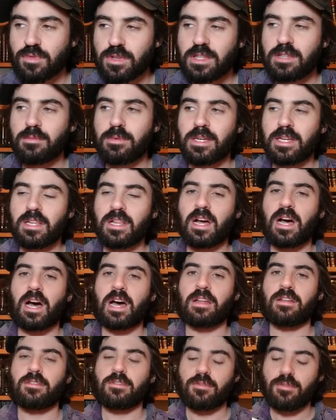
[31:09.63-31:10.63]
Read the Megillah
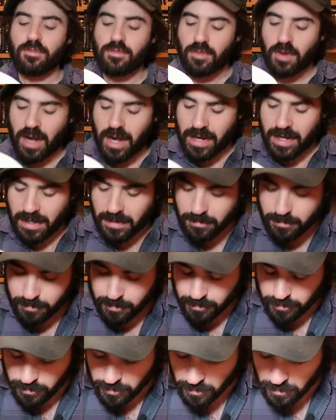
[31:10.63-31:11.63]
on Friday.
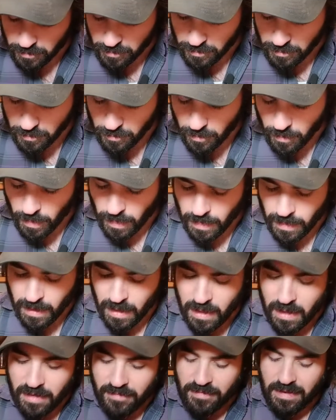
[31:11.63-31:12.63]

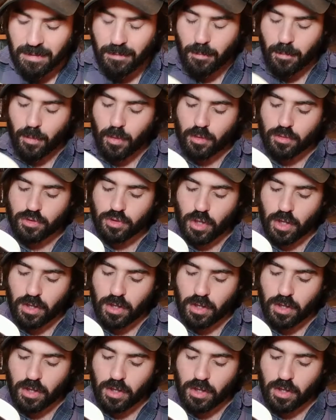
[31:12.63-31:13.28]
But